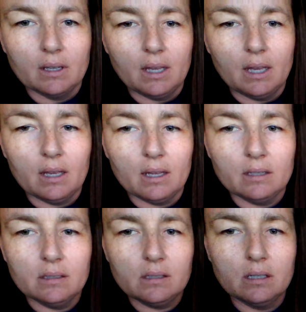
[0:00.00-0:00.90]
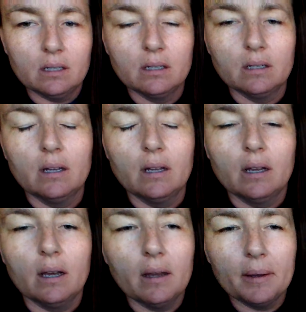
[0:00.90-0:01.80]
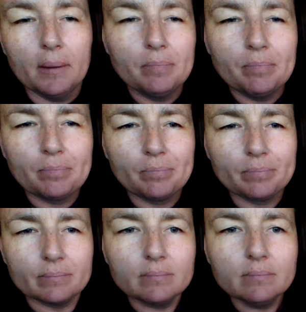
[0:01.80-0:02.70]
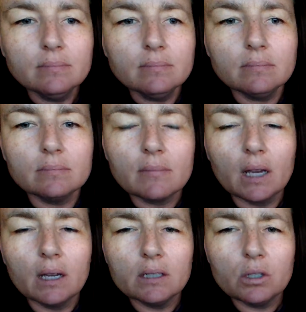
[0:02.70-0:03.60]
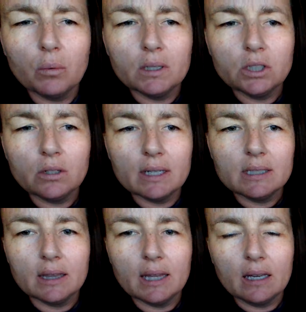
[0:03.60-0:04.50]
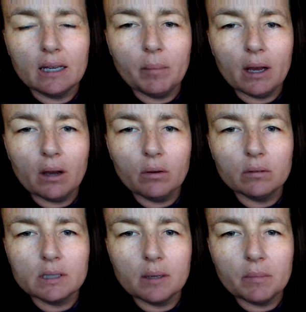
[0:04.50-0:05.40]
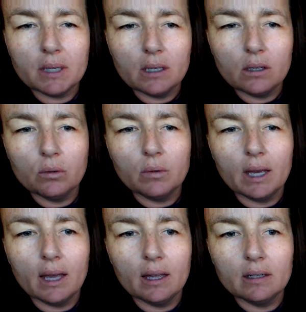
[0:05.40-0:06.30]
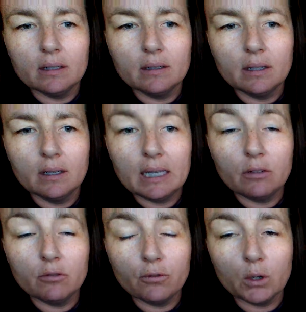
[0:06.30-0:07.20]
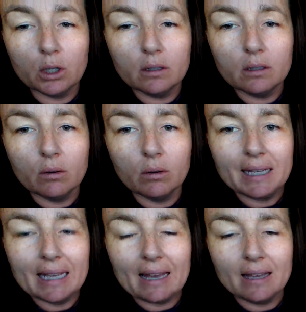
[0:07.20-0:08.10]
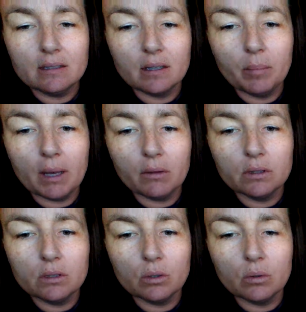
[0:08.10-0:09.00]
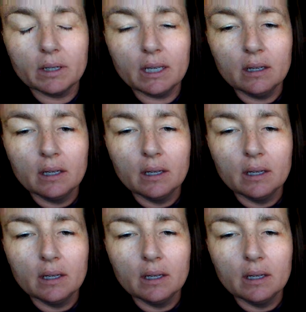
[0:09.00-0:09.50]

And um, I sort of want you guys to think about something you can infer or guess about the story.